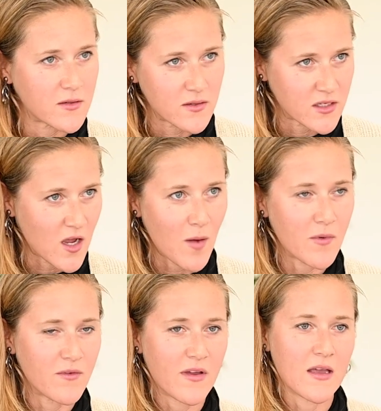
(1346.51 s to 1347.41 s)
to the top
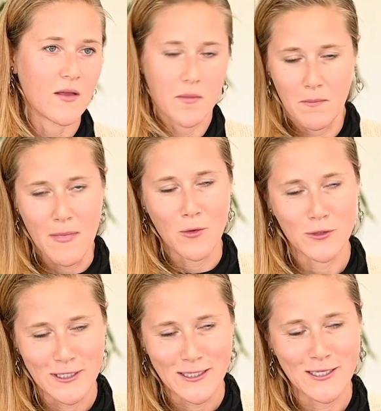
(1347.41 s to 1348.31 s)
of a
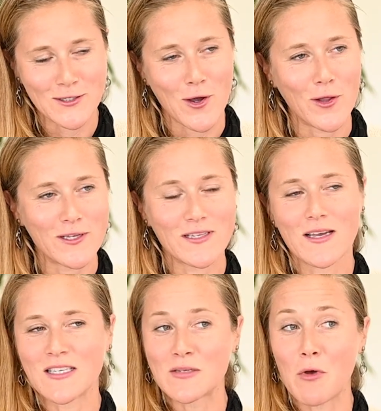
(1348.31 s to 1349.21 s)
mountain, let's call it
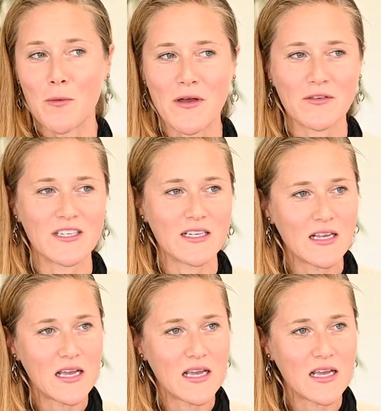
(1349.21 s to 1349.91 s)
a small mountain.